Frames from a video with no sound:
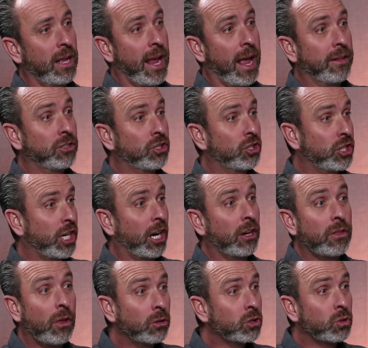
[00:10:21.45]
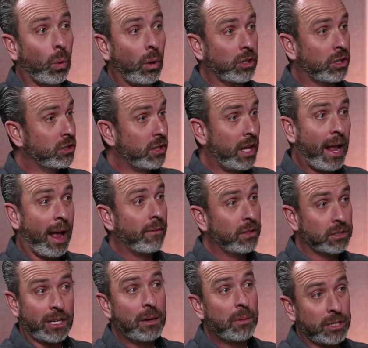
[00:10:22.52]
and share those stories because they have the
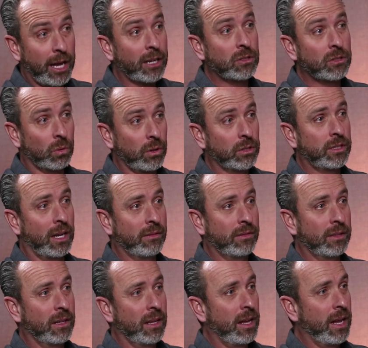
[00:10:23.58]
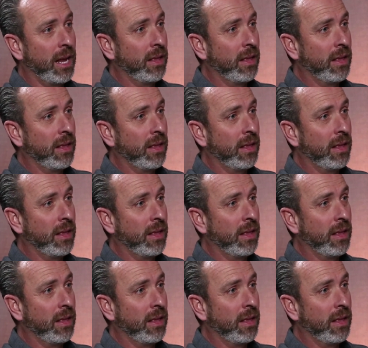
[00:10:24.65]
same exact stories, David, right.